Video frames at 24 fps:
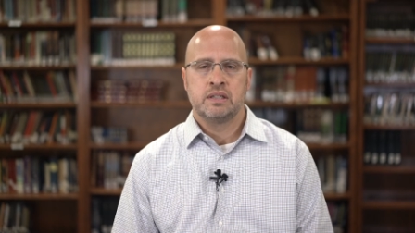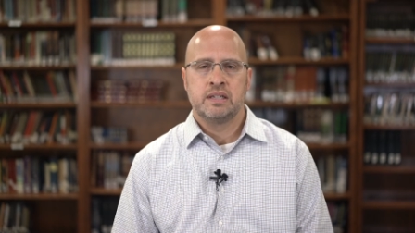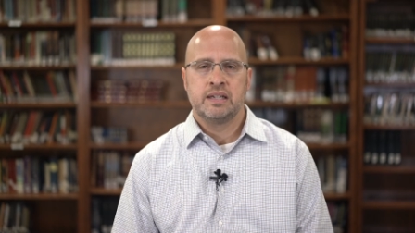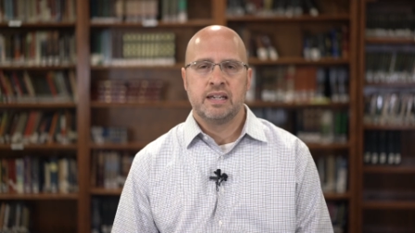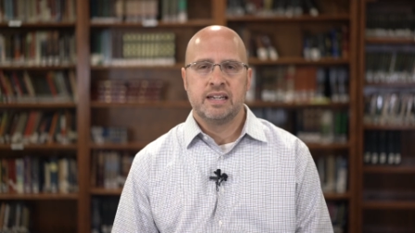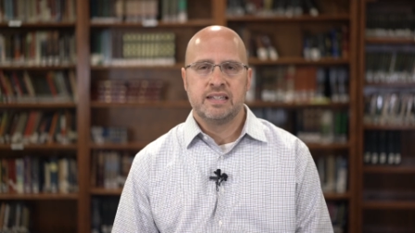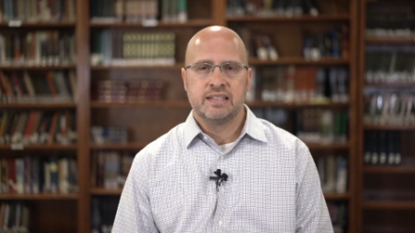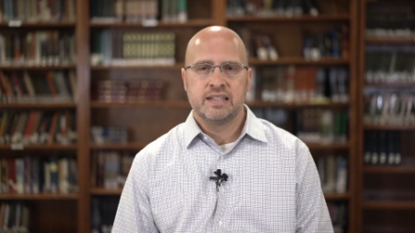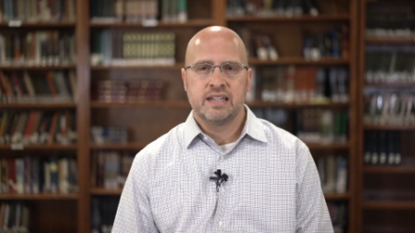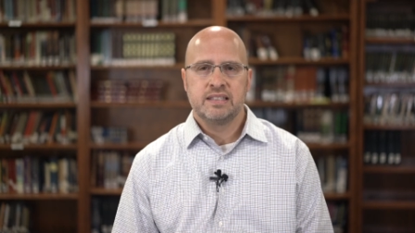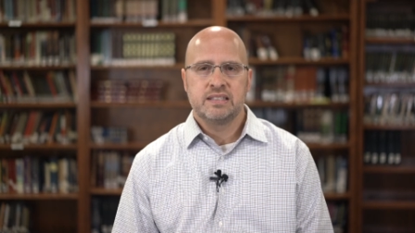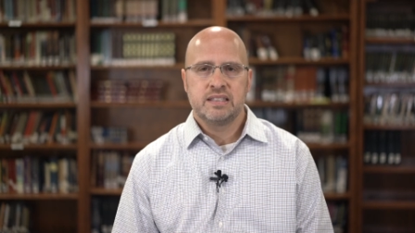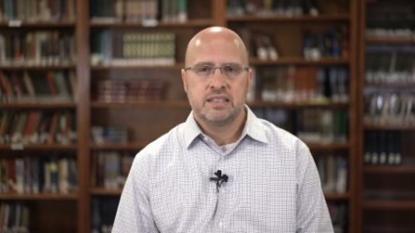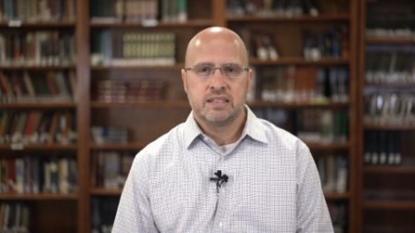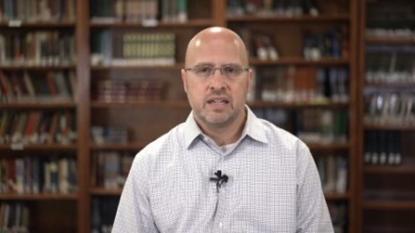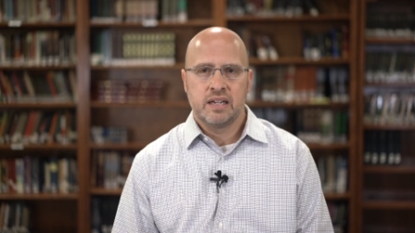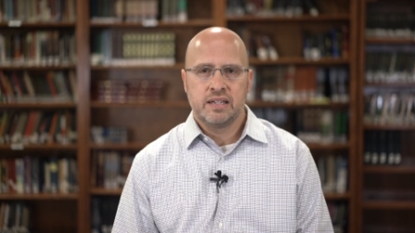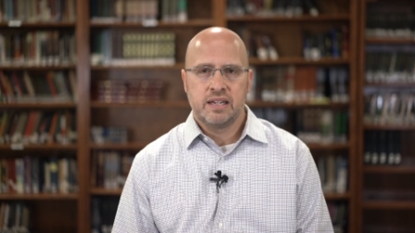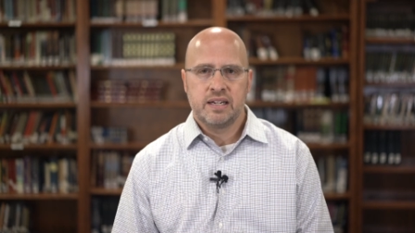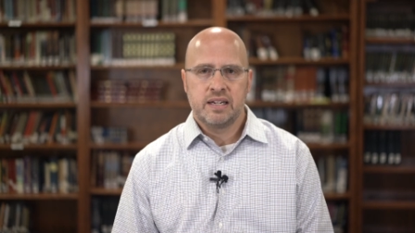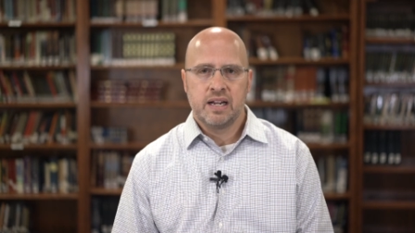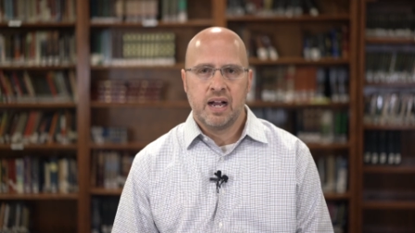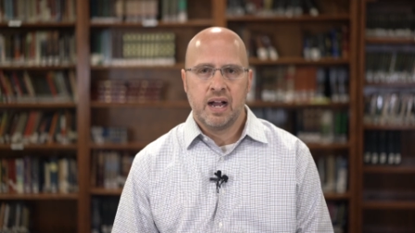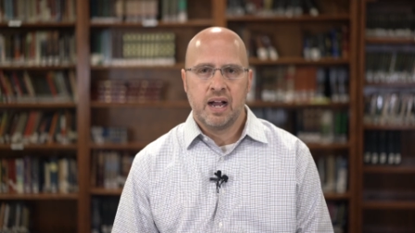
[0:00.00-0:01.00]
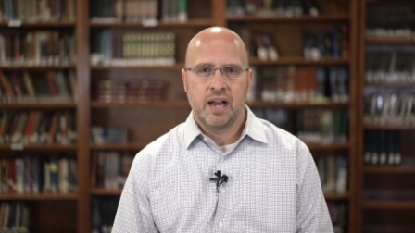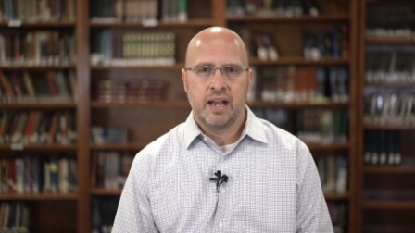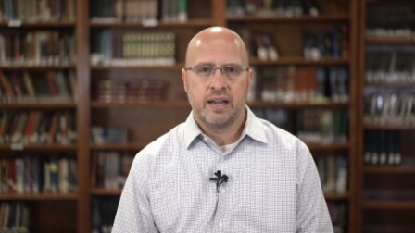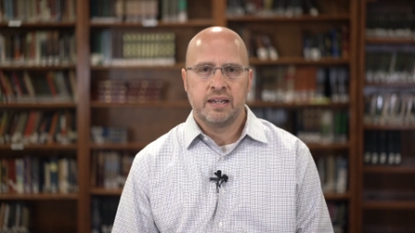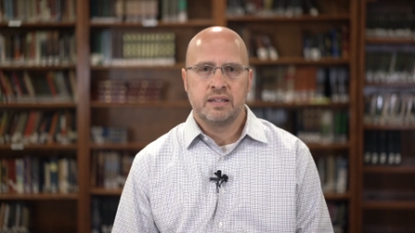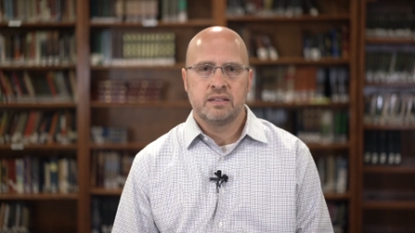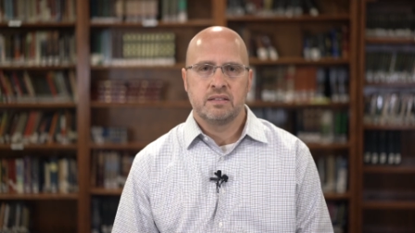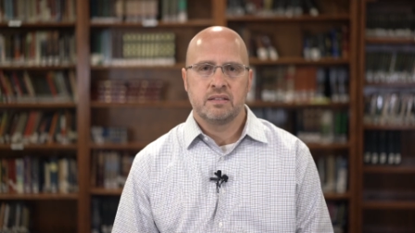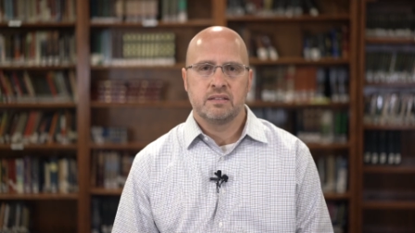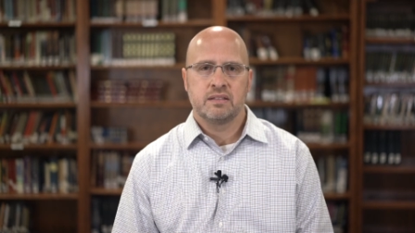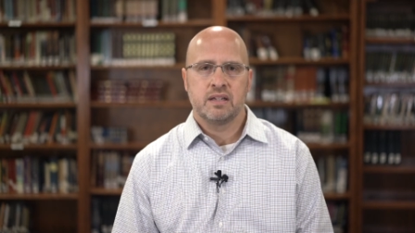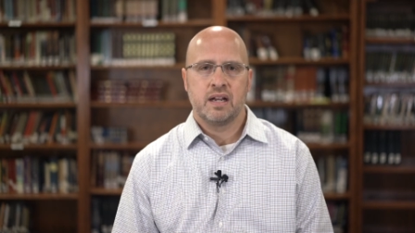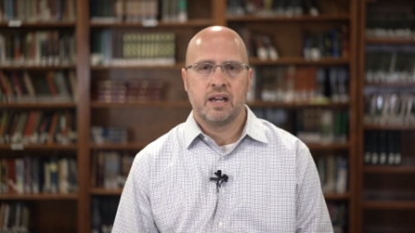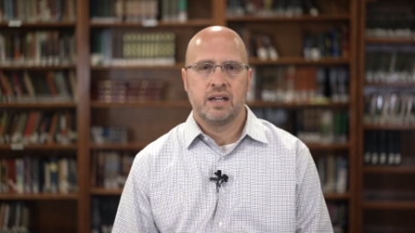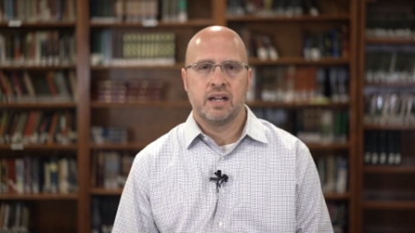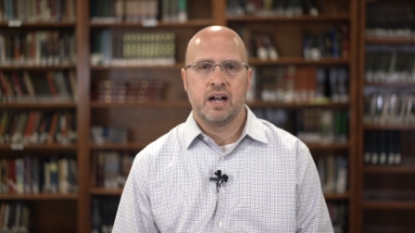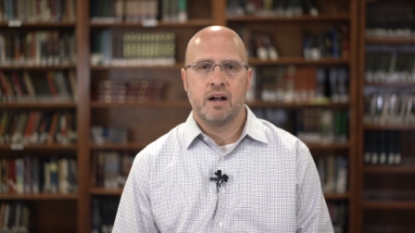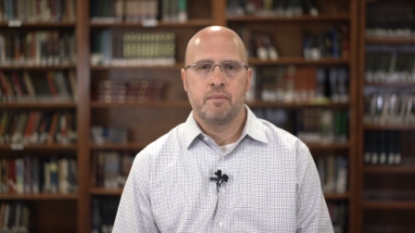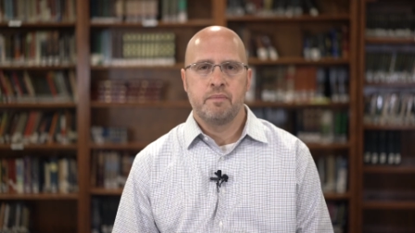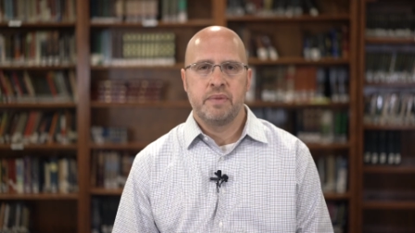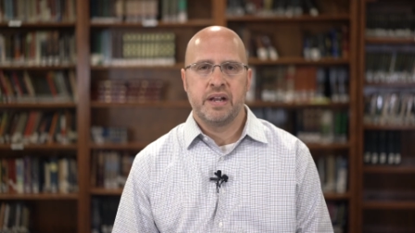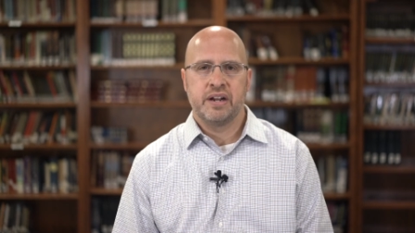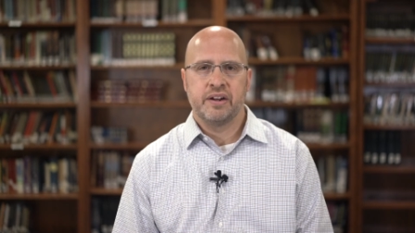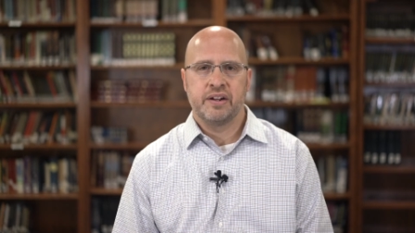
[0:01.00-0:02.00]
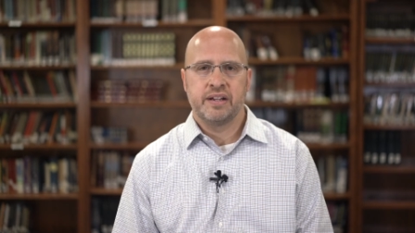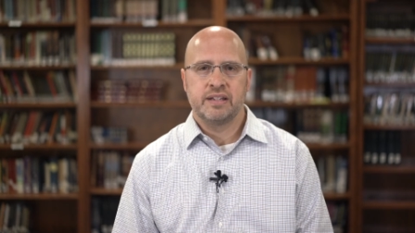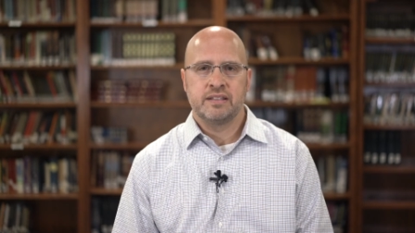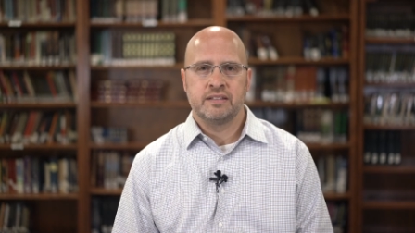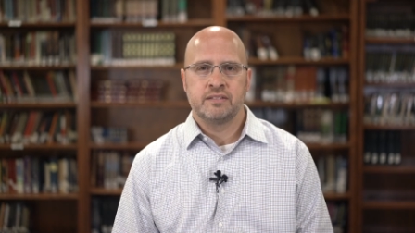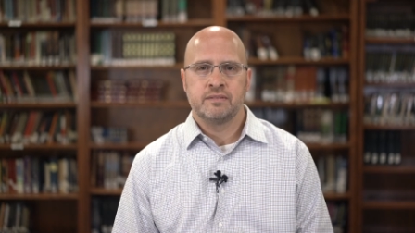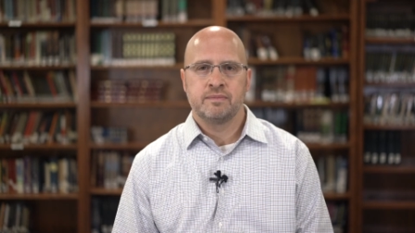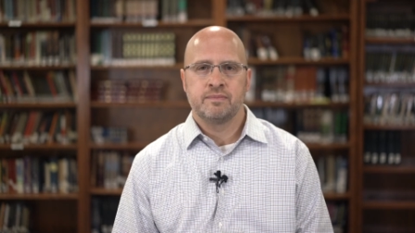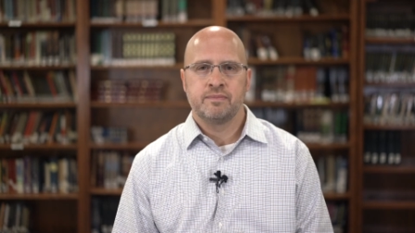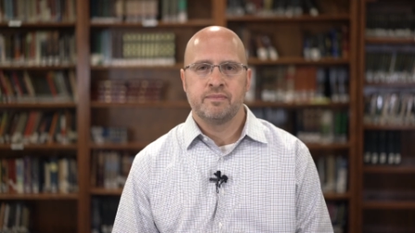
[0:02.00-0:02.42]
In 1999, I got married